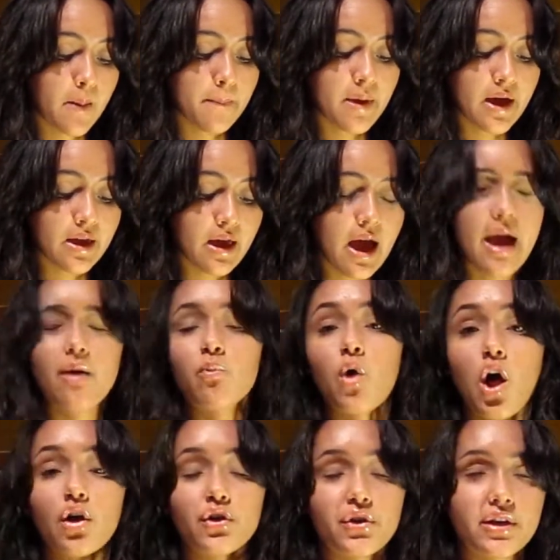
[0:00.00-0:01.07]
But at
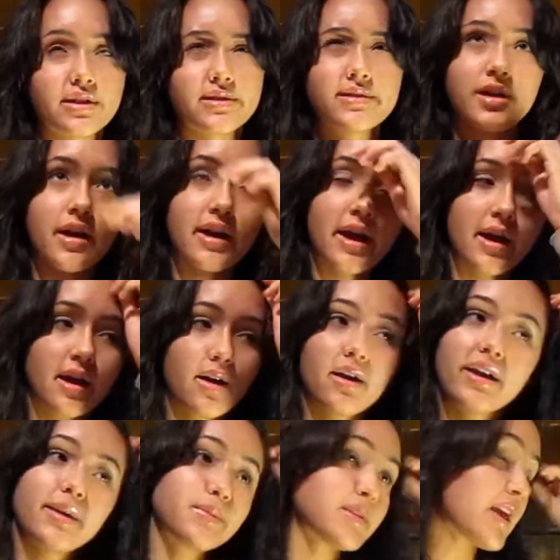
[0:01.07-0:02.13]
Walgreens, sorry. I keep